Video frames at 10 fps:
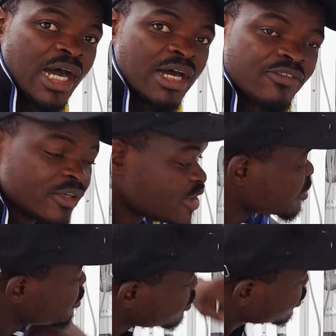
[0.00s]
I've
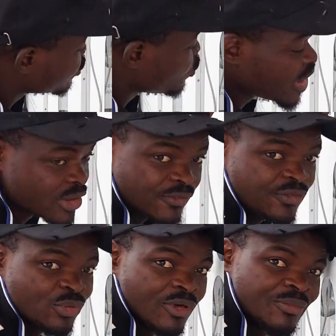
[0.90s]
gotten quite a
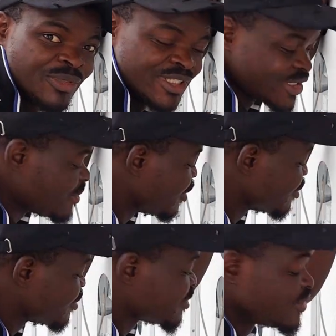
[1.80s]
few complaints
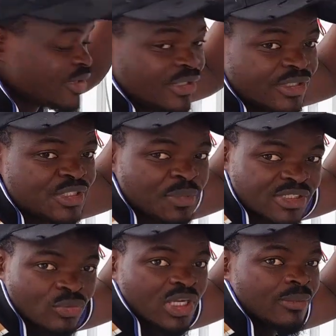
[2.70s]
about this
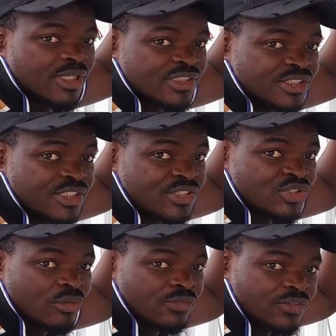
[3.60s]
particular battery, the
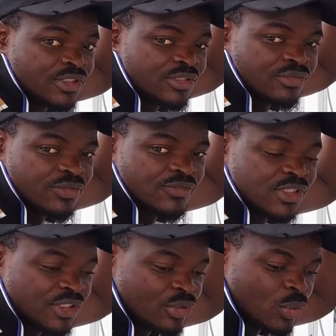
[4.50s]
cycling, the
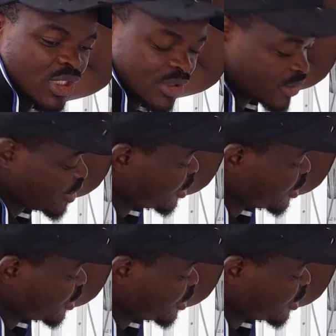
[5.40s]
10 kilowatt.